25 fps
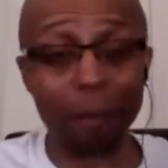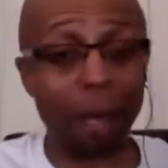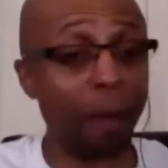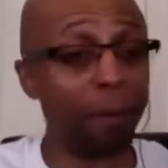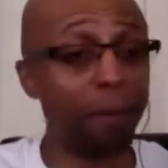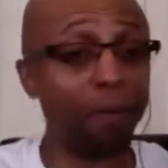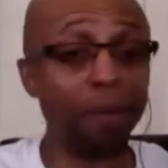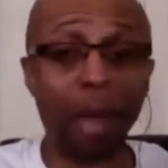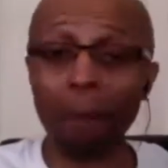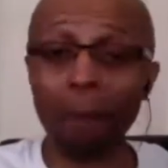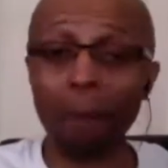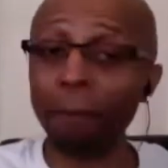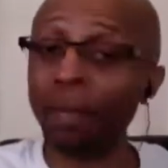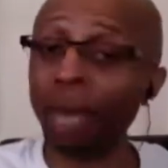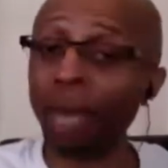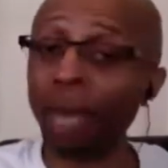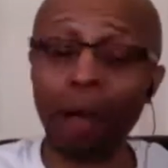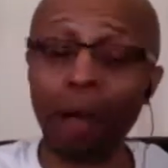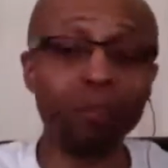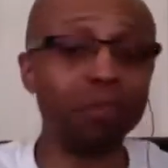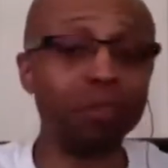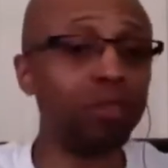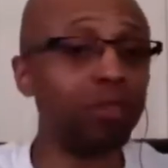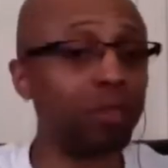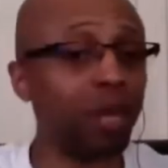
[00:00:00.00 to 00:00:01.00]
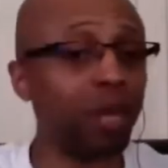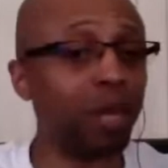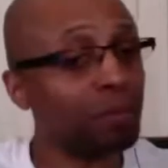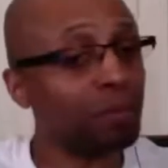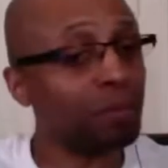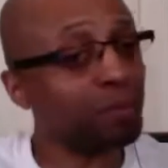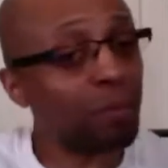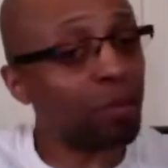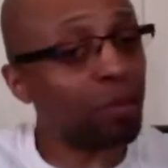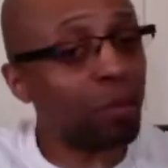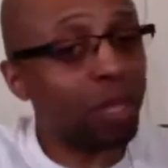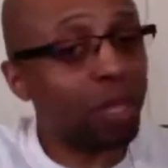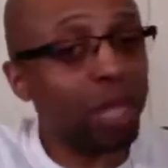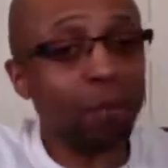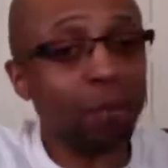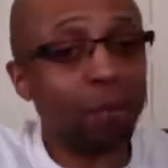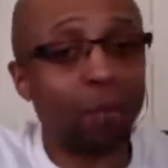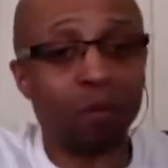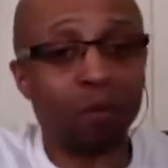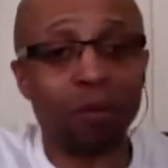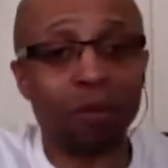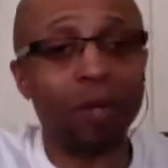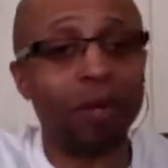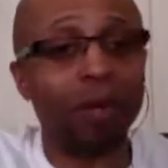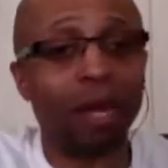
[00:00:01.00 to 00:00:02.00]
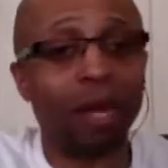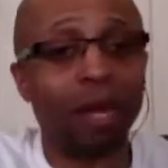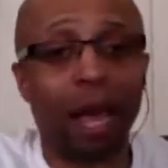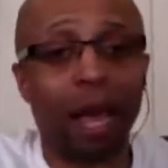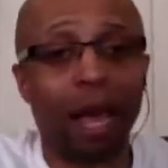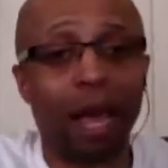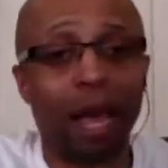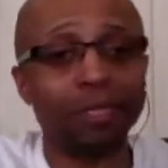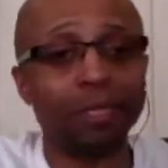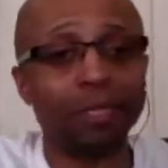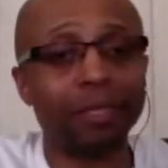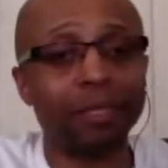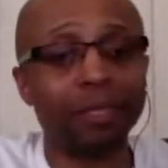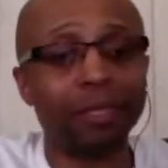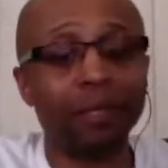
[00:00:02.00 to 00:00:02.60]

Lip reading: I'm just gonna keep it real, guys.